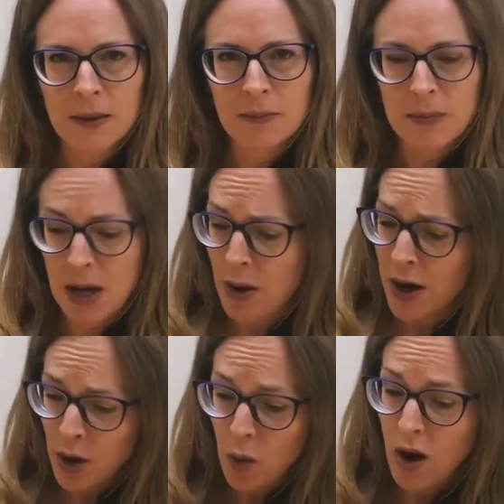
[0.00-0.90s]
Now, I
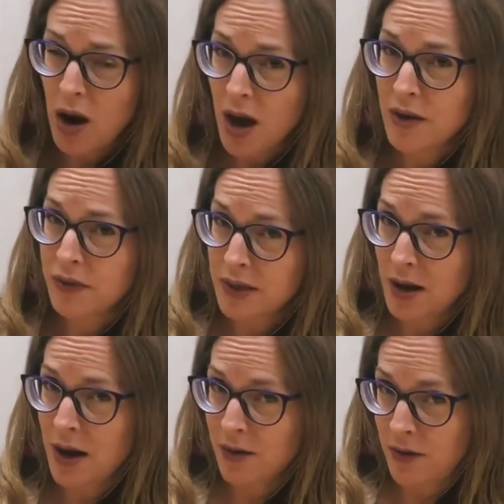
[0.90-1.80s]
don't know what life is
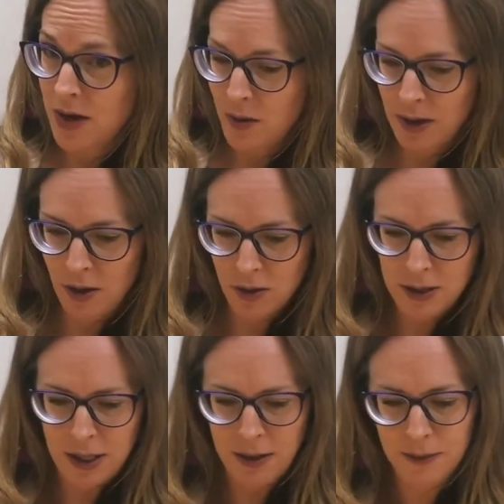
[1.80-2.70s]
like for you in
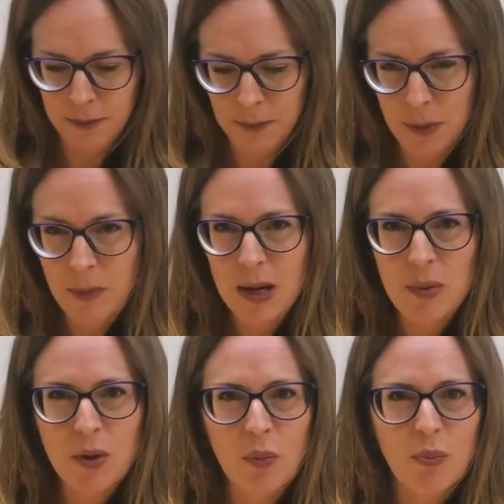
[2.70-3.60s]
lockdown, but
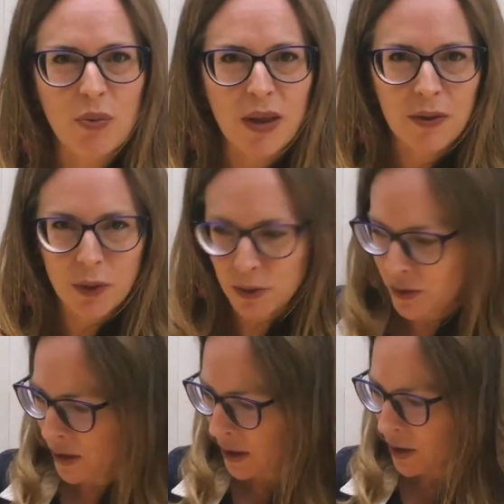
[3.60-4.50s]
maybe your brother or your
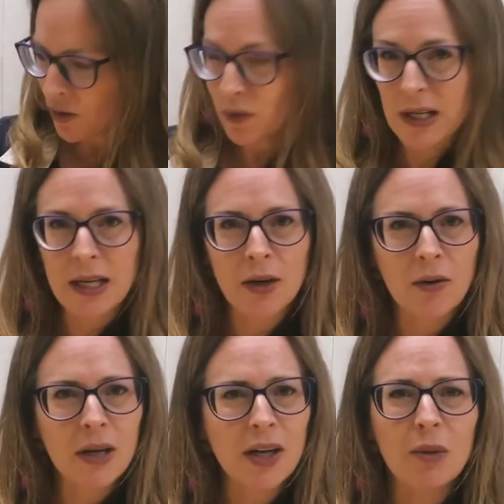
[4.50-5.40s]
sister's really annoying you.